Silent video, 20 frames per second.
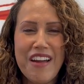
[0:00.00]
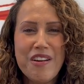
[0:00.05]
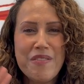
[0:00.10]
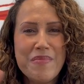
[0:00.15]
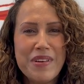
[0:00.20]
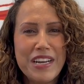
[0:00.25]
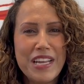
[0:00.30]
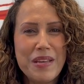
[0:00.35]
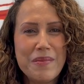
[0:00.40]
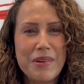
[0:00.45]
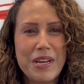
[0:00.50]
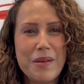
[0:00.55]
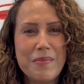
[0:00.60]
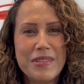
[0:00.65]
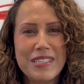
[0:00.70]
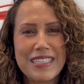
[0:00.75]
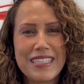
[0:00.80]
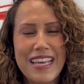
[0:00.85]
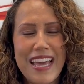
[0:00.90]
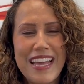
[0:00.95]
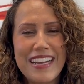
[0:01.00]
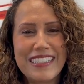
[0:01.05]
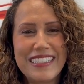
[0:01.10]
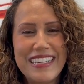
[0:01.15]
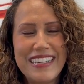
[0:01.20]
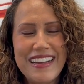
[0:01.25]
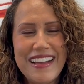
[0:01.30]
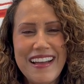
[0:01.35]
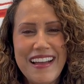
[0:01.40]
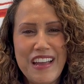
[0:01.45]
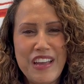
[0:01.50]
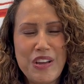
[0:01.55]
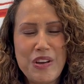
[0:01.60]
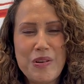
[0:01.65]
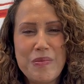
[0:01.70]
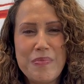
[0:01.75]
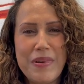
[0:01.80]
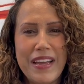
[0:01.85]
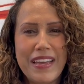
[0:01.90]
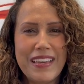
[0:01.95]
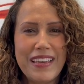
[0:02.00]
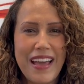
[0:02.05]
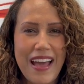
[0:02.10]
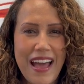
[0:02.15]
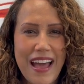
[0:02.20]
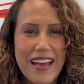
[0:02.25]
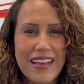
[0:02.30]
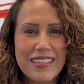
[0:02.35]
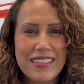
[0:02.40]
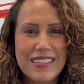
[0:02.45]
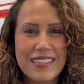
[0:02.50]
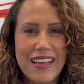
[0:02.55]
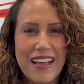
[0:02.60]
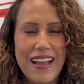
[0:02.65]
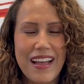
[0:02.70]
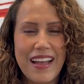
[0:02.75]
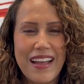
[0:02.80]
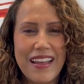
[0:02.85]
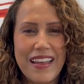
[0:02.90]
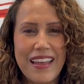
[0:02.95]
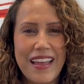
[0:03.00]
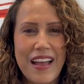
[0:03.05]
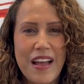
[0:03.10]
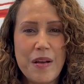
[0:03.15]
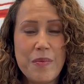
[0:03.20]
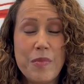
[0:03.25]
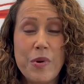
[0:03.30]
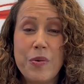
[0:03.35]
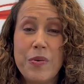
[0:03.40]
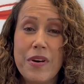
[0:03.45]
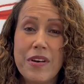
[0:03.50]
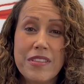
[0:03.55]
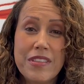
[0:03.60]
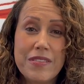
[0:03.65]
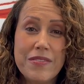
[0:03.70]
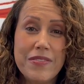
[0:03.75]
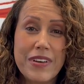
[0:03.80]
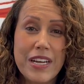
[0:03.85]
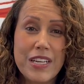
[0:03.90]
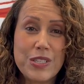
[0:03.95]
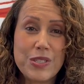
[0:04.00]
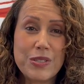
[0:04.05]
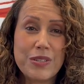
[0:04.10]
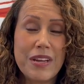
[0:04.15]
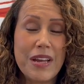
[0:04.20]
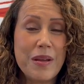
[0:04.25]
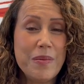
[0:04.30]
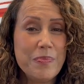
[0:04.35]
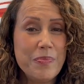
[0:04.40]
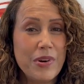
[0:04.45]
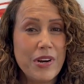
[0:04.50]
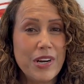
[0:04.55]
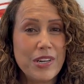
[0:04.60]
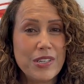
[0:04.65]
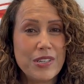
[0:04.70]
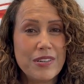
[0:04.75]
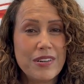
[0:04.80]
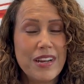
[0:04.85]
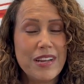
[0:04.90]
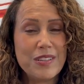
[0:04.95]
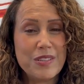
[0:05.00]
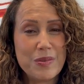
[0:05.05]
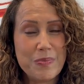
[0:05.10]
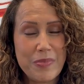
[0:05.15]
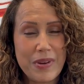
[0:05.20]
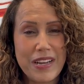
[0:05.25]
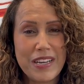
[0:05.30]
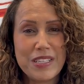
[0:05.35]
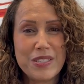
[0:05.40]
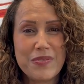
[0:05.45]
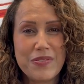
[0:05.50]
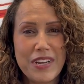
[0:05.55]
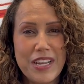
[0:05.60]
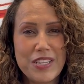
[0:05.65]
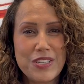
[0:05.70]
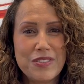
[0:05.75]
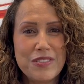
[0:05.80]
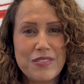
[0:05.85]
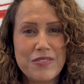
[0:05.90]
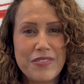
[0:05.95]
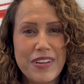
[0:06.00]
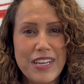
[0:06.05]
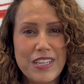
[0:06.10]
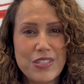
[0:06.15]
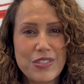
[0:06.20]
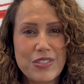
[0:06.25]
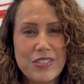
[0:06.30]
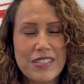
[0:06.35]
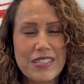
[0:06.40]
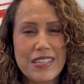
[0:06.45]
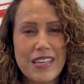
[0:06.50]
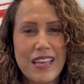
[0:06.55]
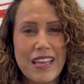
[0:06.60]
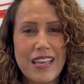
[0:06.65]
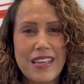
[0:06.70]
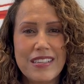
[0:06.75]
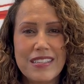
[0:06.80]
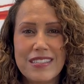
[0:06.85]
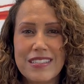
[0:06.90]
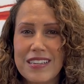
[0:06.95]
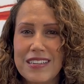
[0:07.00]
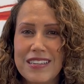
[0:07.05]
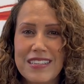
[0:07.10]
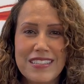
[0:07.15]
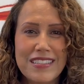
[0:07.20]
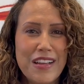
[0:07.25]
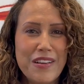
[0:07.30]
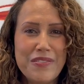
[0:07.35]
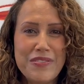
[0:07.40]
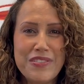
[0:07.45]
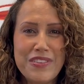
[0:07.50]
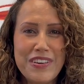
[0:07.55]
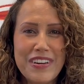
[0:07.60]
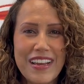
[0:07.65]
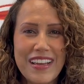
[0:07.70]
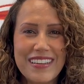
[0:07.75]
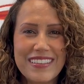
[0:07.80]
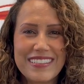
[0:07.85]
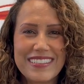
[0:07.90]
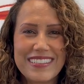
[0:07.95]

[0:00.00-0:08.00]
everybody, my name is Catalina. I go by Kat. I am a wealth advisor and partner at Tobias Financial Advisors in sunny South Florida.